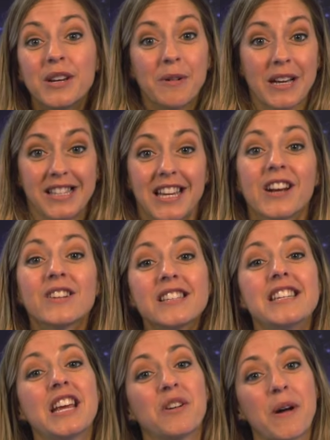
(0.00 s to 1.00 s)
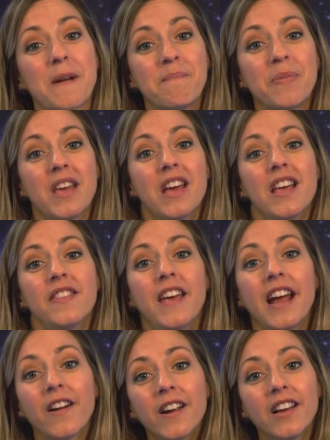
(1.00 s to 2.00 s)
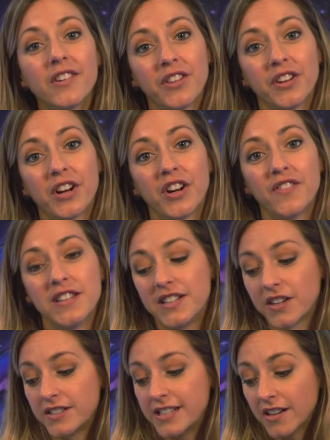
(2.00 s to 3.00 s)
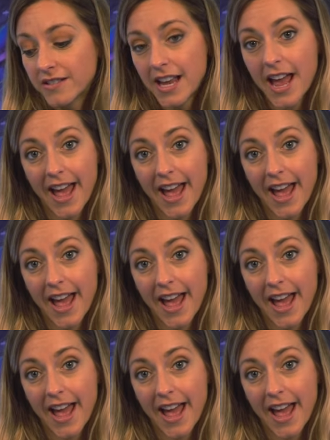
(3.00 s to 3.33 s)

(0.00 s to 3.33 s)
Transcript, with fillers: anyways, here's the takeaway. The area under the curve is your delta